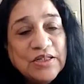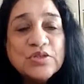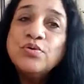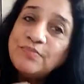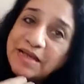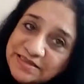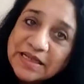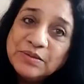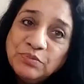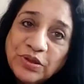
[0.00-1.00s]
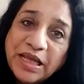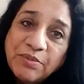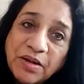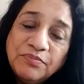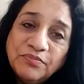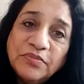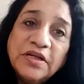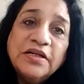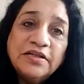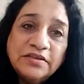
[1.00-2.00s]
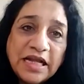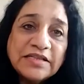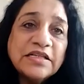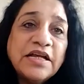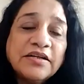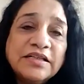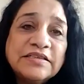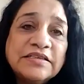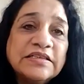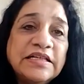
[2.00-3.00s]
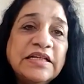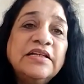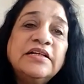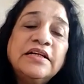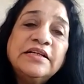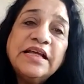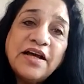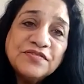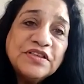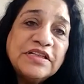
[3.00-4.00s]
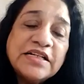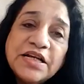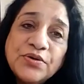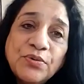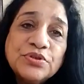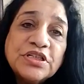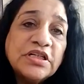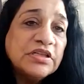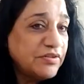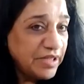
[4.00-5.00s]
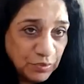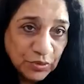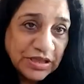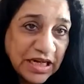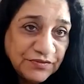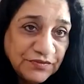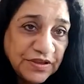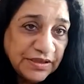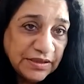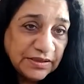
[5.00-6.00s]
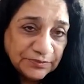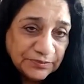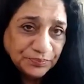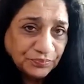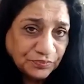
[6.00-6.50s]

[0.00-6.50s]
So my second book came up, that's the Young and 60. Then after that, I wrote Reboot Life in the